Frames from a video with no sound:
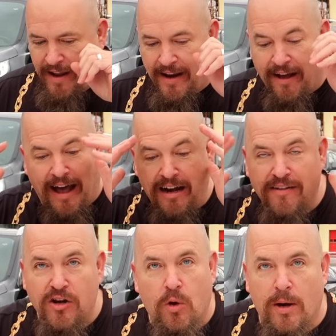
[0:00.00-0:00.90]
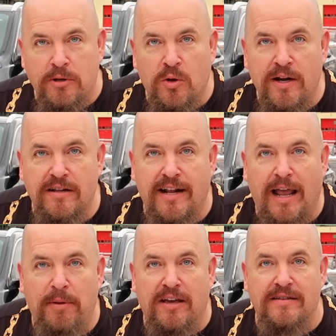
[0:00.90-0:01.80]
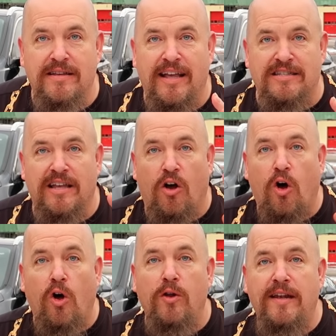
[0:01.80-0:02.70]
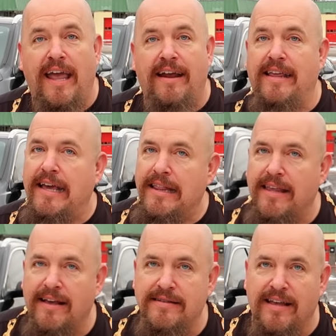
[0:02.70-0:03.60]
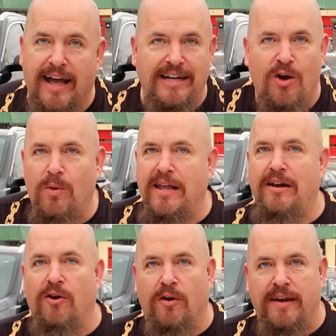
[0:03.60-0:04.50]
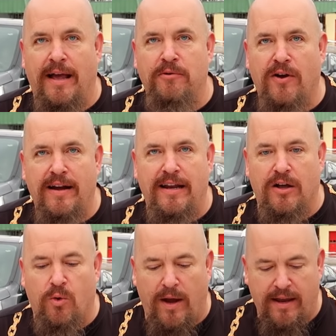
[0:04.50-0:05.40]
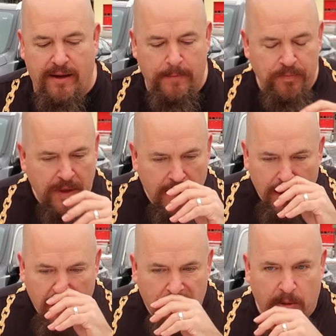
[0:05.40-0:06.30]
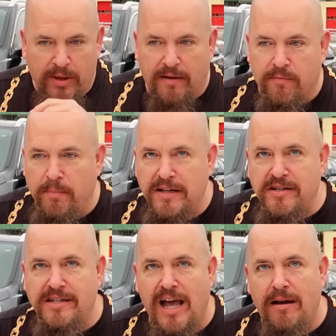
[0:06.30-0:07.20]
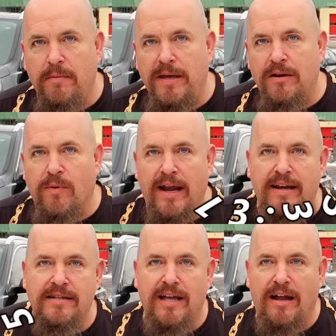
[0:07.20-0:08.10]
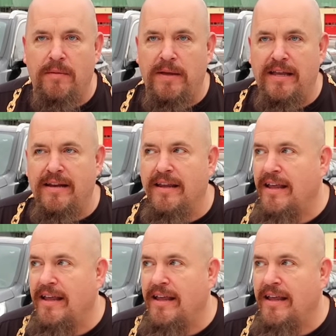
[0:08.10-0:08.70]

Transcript: Now I don't even know what I'm doing here today because it's all day to eat this. I don't want to eat it all day. I'm trying to eat it quick. But we have Mitch's time to beat, Randy's time to beat.